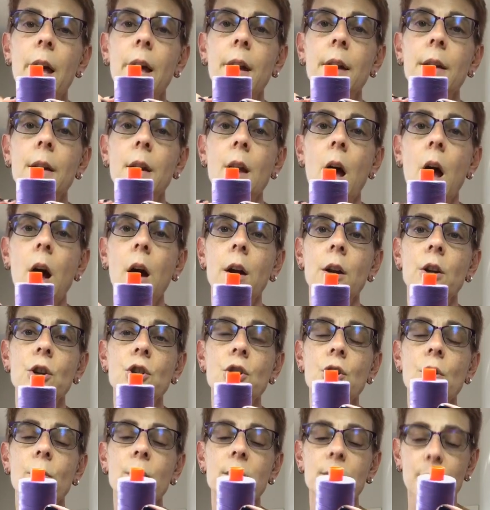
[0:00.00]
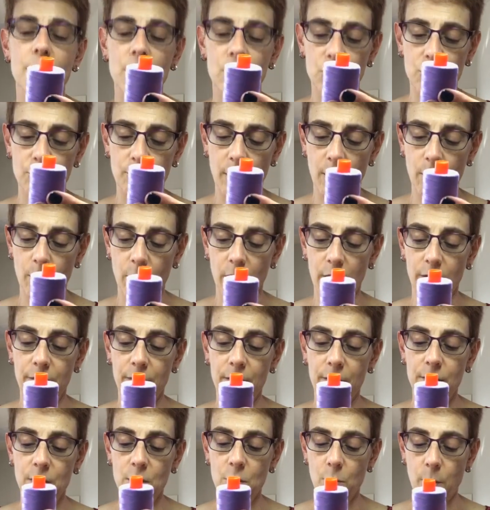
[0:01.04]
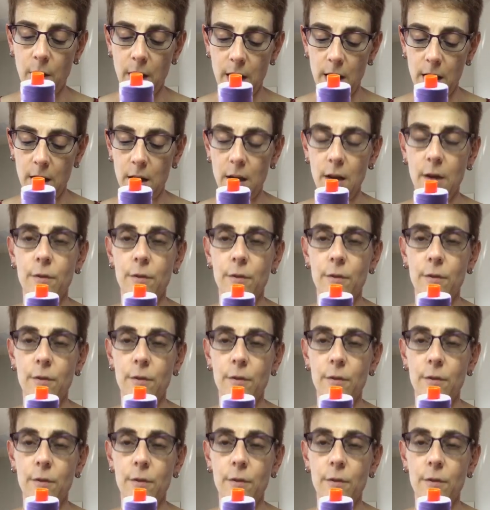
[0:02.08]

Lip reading: and not going to show as much, you might want a 50 weight.